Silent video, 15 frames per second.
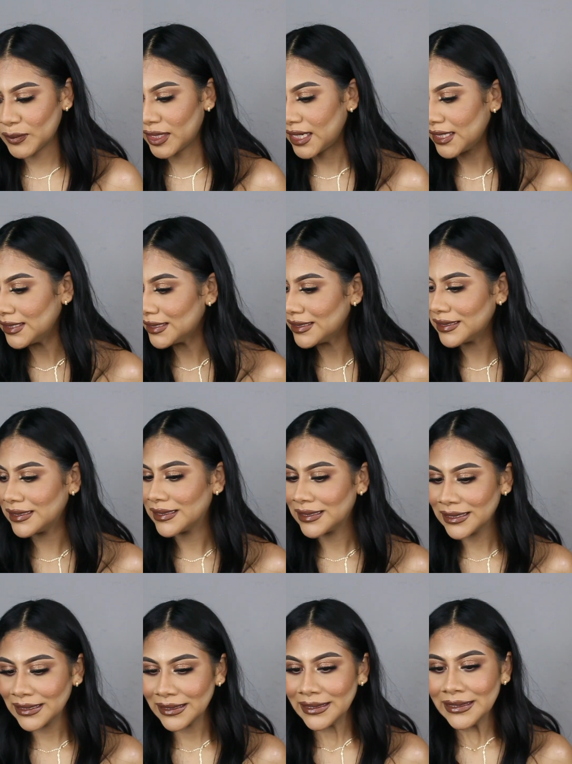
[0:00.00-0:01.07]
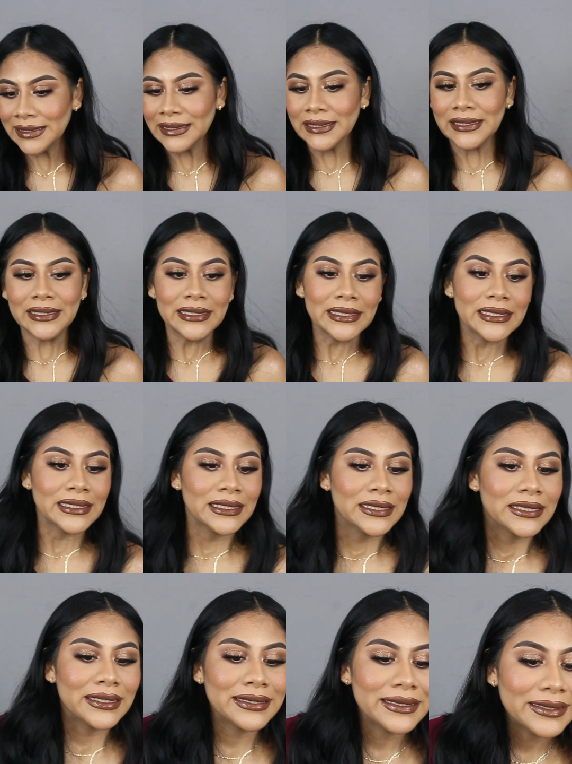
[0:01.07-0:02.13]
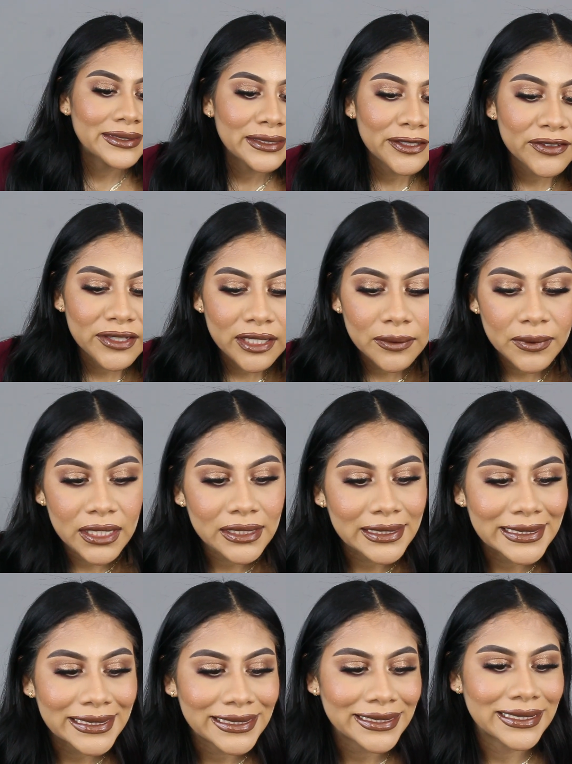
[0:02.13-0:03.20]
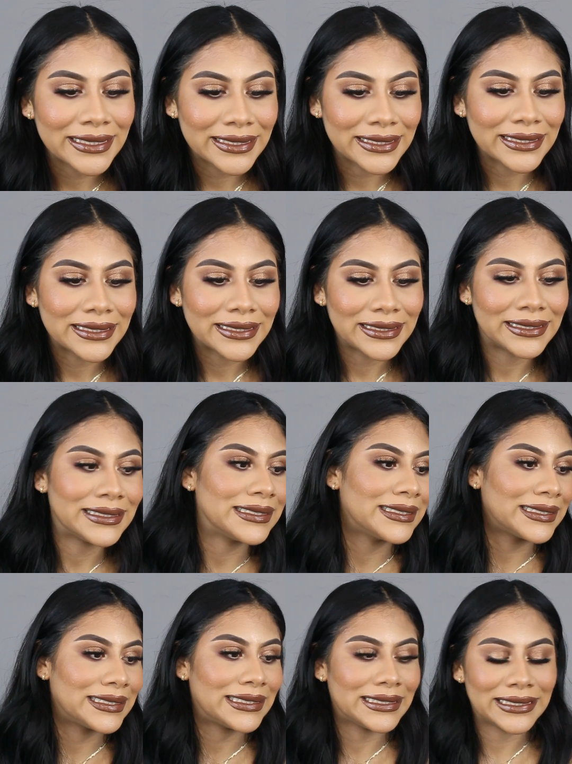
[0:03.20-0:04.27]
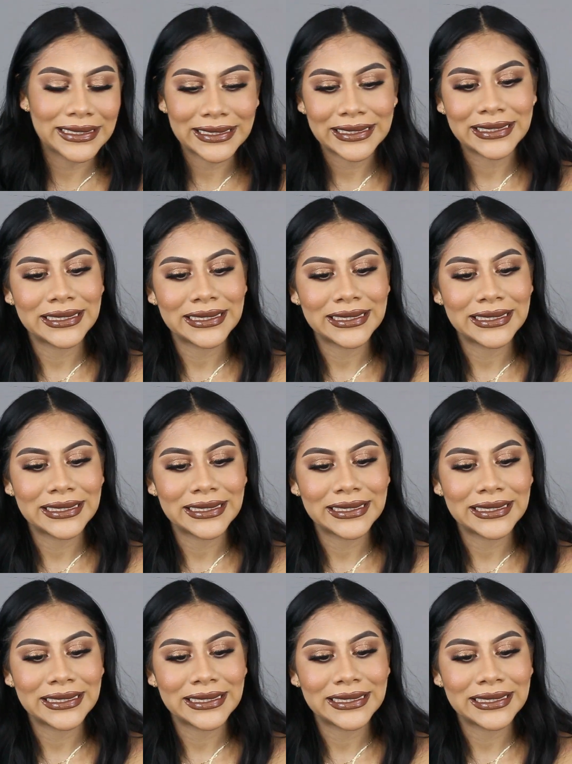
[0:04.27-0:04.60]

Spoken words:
Kinda don't know how I feel about this look, honestly.